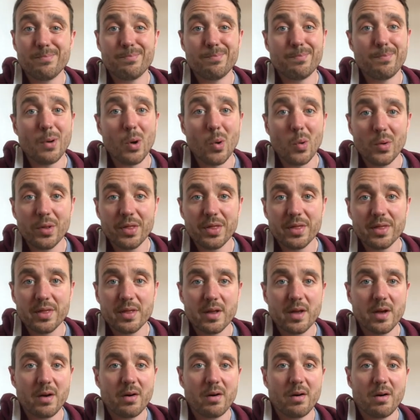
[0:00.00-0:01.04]
Both
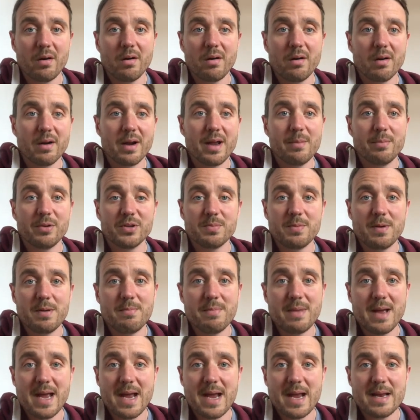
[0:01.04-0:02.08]
are able to be
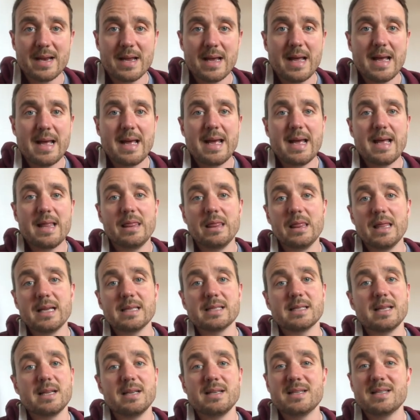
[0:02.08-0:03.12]
made in less
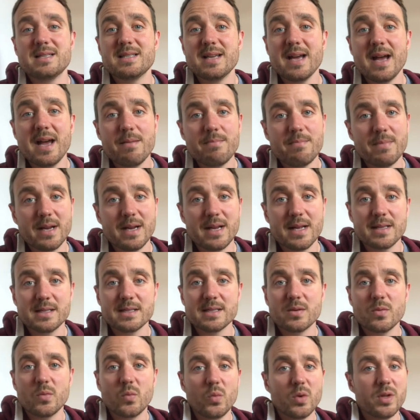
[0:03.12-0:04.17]
than 10 minutes
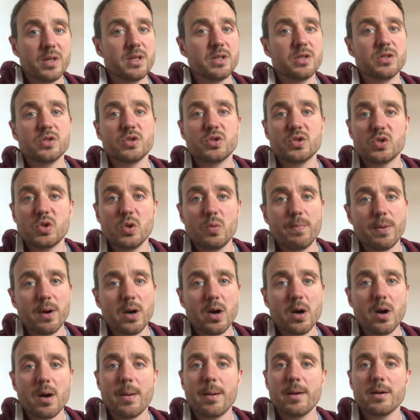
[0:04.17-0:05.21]
with
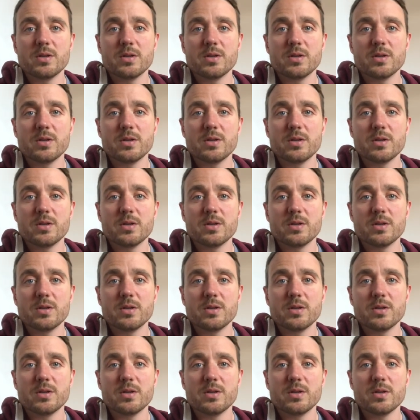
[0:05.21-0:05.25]
super,